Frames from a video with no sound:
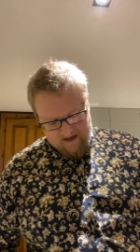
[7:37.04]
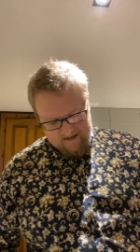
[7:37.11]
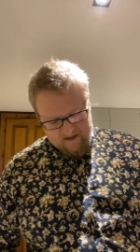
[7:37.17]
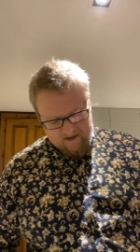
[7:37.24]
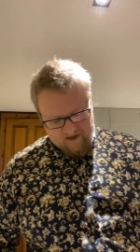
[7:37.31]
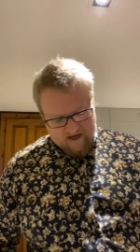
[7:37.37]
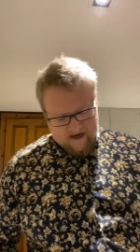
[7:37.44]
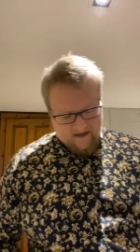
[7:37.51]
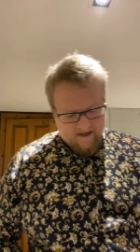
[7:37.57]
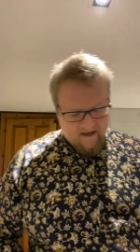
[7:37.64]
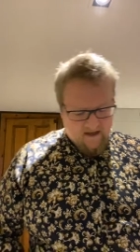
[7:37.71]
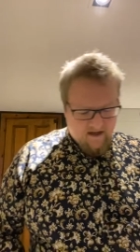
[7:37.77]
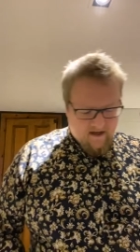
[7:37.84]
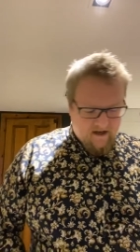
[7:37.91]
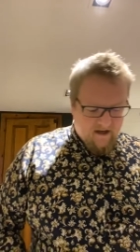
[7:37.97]
Hudak,
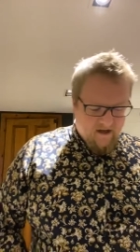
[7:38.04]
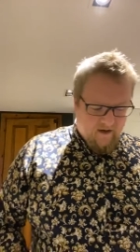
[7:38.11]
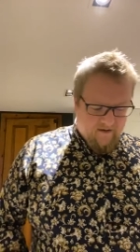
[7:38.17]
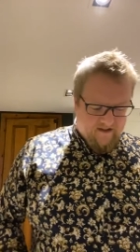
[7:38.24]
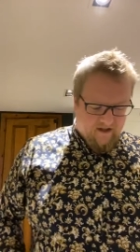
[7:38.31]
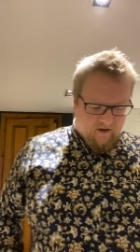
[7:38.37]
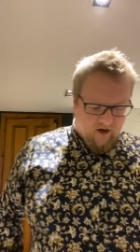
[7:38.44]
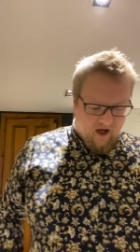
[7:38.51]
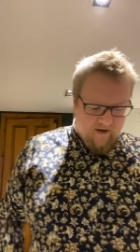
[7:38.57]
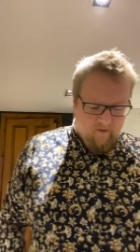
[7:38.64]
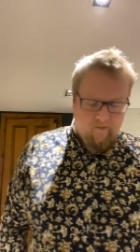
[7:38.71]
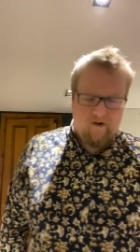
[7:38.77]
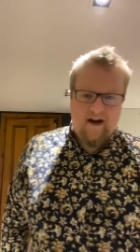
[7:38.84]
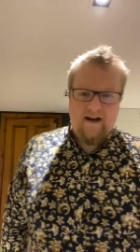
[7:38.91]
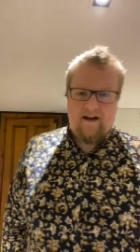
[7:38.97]
who is the global
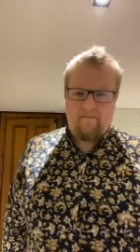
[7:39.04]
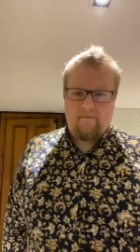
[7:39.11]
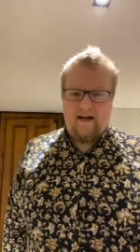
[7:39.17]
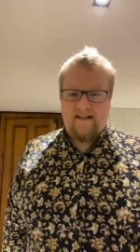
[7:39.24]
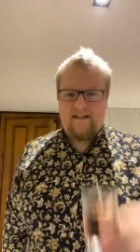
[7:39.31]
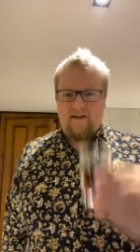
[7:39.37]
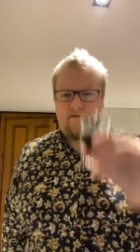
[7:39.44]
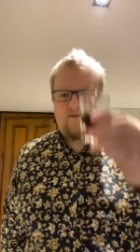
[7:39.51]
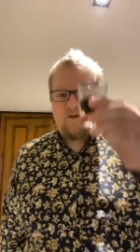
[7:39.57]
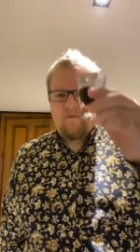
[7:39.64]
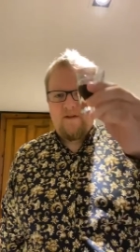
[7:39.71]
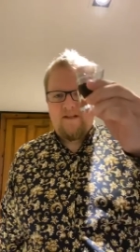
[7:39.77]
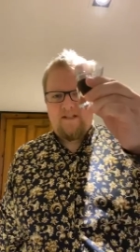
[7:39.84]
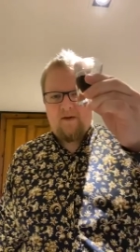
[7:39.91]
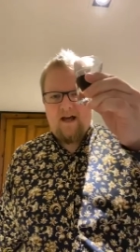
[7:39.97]
brand ambassador for
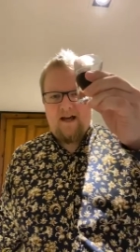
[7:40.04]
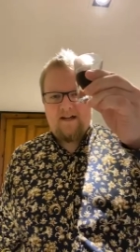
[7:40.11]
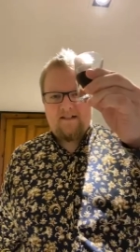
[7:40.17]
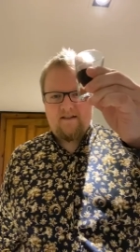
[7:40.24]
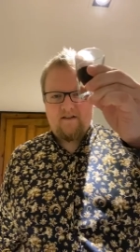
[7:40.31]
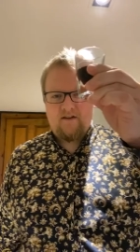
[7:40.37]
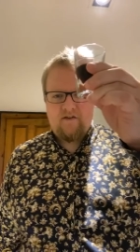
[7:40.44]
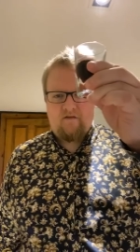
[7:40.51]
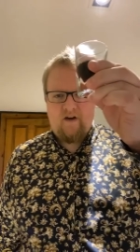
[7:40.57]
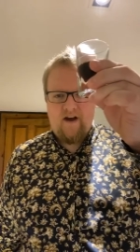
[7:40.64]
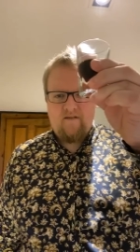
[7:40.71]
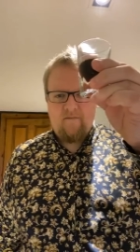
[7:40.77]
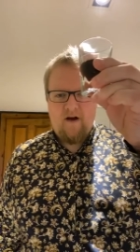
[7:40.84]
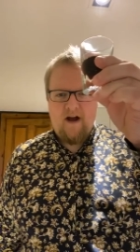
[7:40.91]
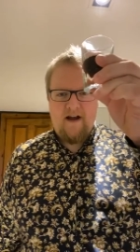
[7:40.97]
Mr. Black's, good friend
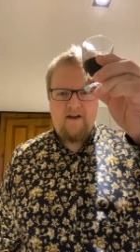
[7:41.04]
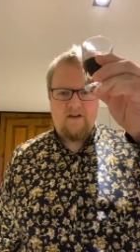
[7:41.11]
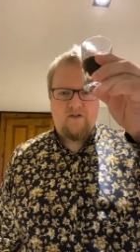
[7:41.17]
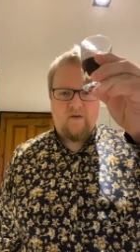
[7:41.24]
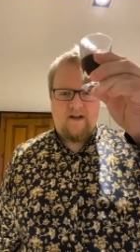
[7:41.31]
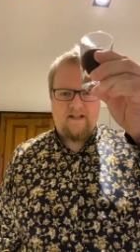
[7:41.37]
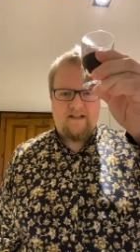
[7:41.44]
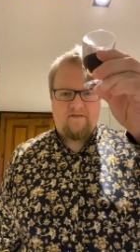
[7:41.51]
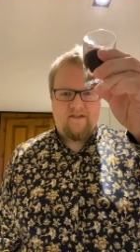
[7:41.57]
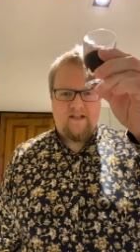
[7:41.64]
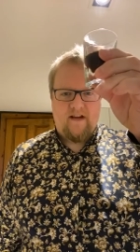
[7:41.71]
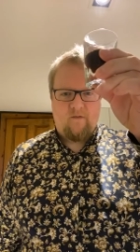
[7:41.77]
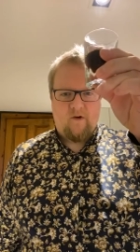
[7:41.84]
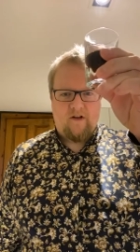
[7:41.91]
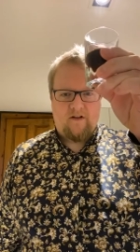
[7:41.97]
of mine,
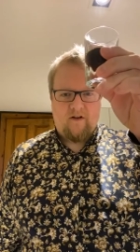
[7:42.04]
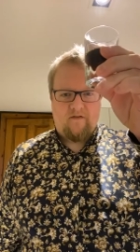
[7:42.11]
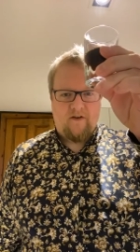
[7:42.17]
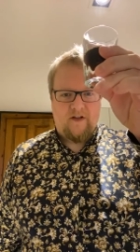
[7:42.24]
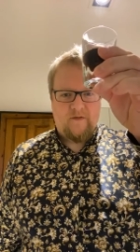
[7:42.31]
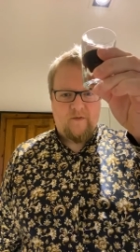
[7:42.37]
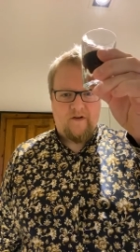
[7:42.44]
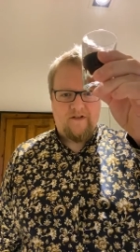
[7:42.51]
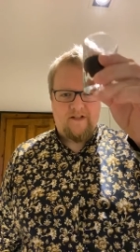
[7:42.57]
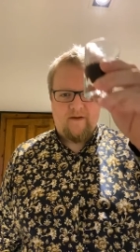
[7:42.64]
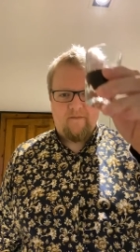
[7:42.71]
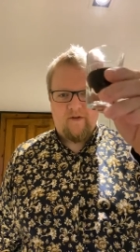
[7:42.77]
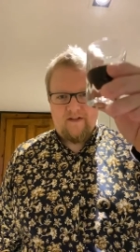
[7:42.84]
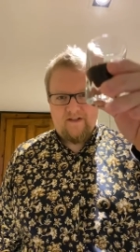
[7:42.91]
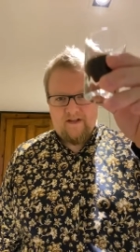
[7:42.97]
2017 World Coffee and Good Spirits
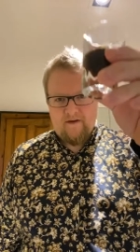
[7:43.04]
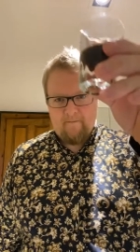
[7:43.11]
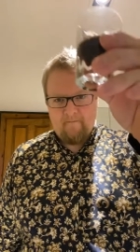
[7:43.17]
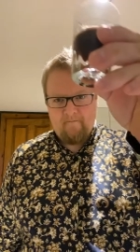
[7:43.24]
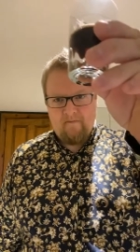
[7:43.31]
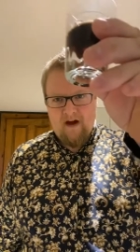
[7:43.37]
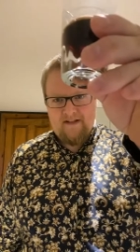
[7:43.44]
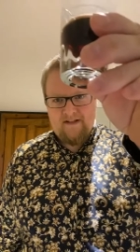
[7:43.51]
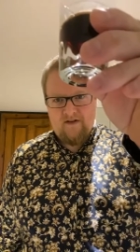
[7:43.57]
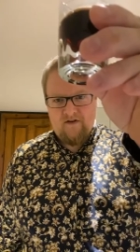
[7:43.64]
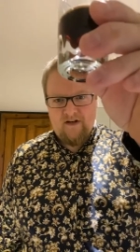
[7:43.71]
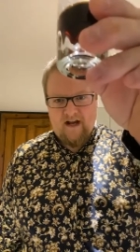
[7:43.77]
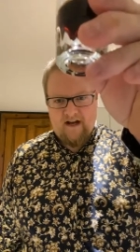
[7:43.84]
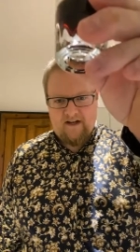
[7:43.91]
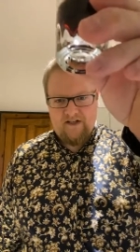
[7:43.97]
champion. So, Martin
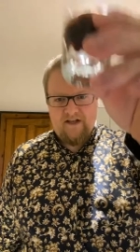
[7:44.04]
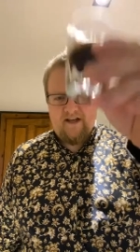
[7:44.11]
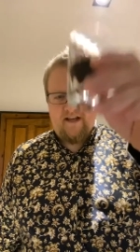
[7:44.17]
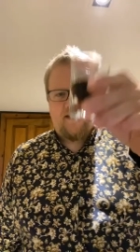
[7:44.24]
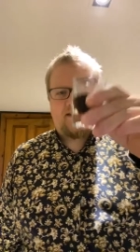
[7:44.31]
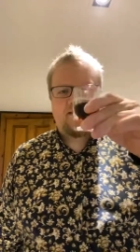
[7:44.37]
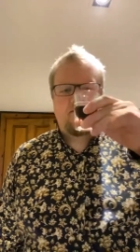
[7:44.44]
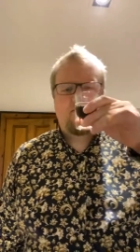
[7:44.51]
Hudak, cheers.